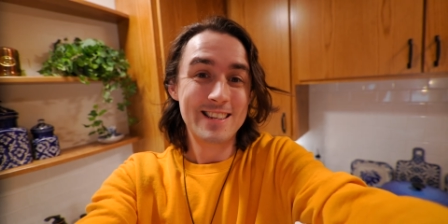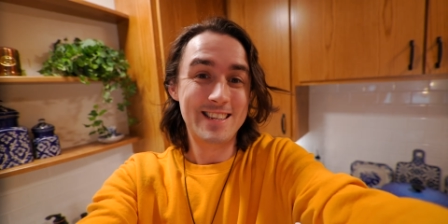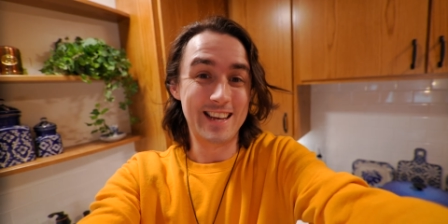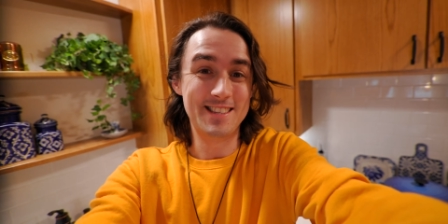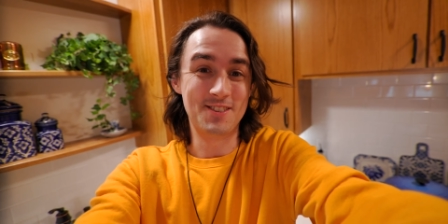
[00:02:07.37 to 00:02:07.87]

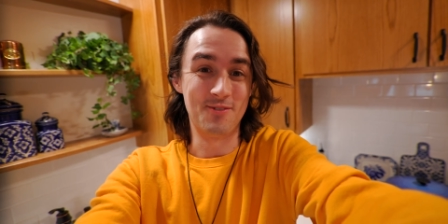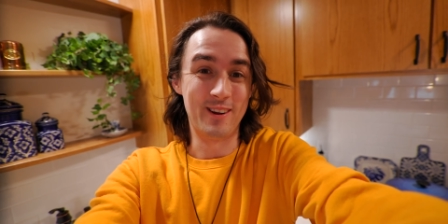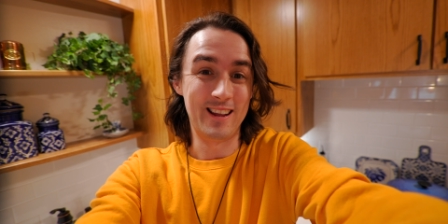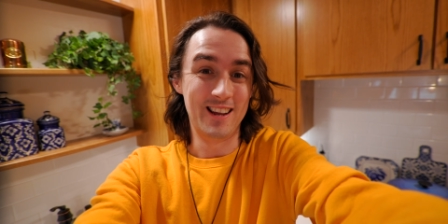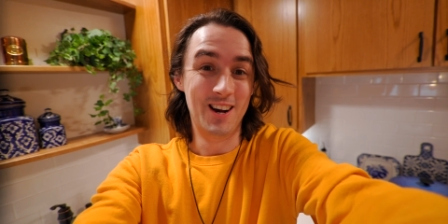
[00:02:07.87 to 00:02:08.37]
test
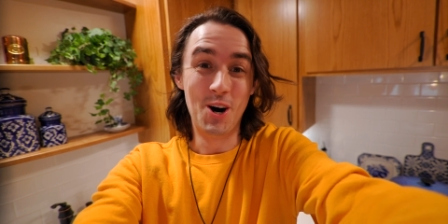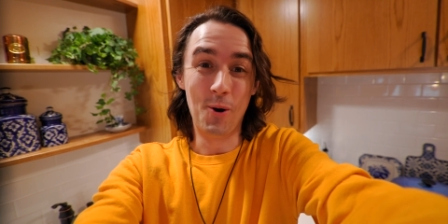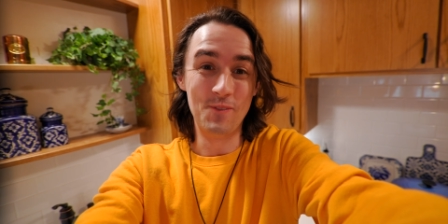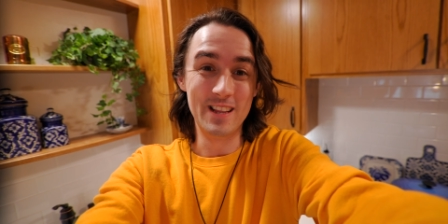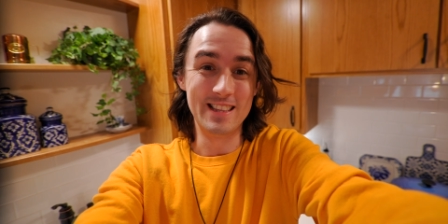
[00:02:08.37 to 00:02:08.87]
3.
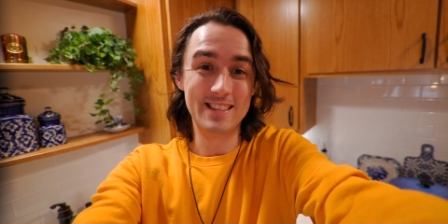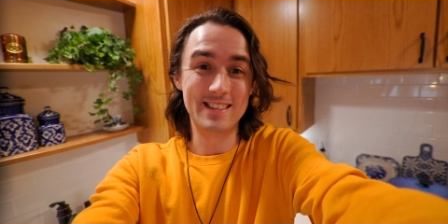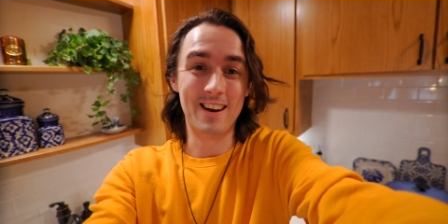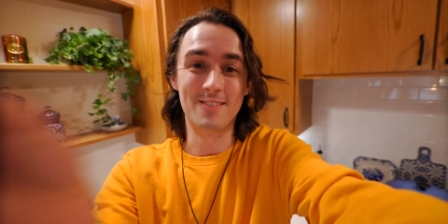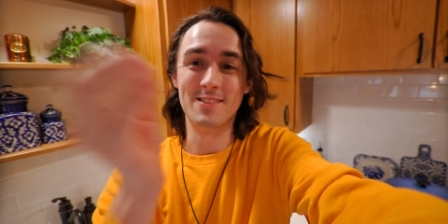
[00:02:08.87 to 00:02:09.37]
Hopefully this
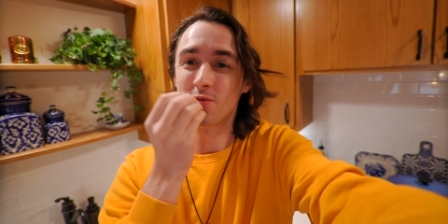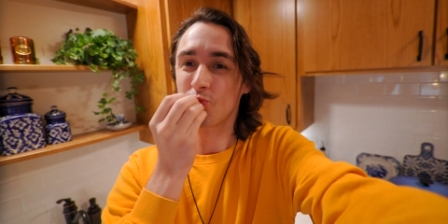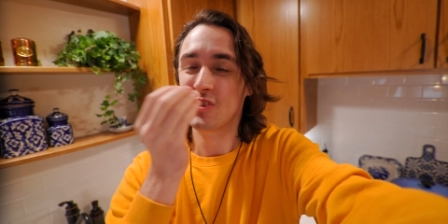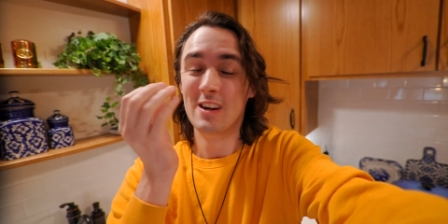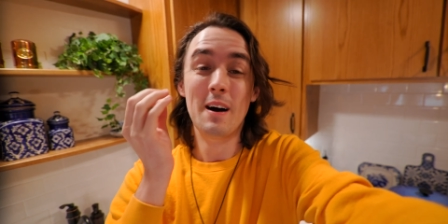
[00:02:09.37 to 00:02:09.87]
sounds
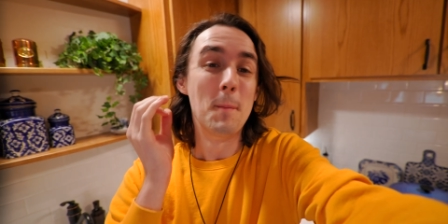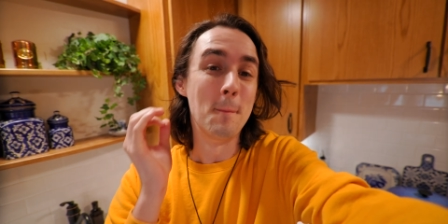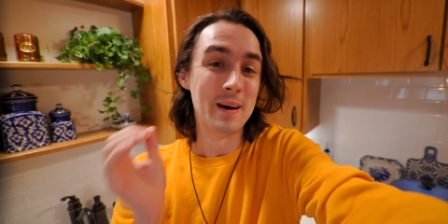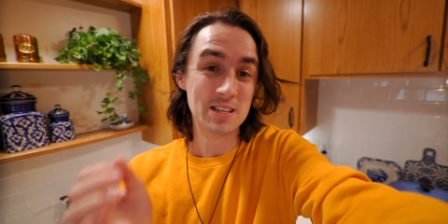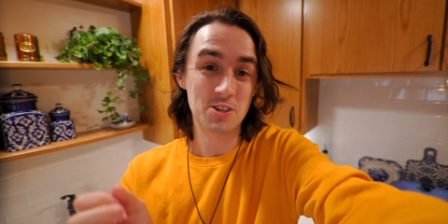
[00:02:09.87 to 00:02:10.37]

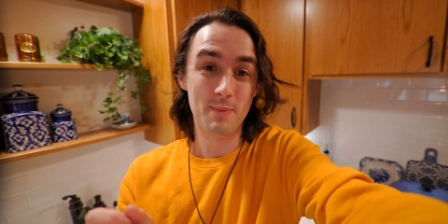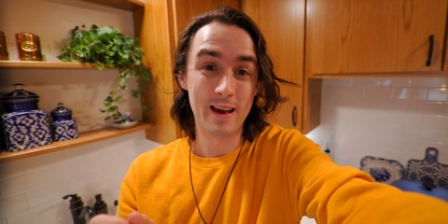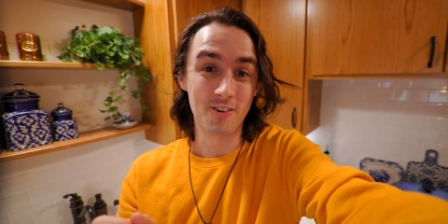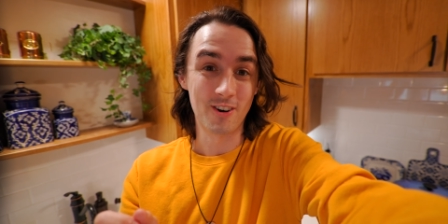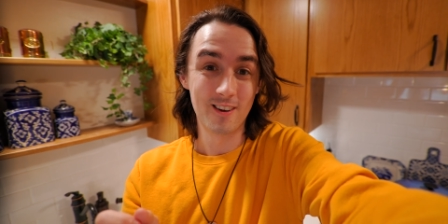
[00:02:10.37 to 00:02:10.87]
much
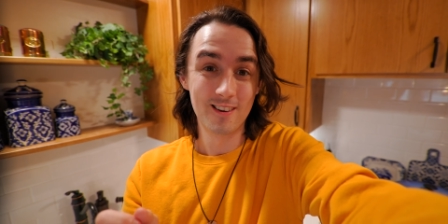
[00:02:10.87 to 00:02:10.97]
better.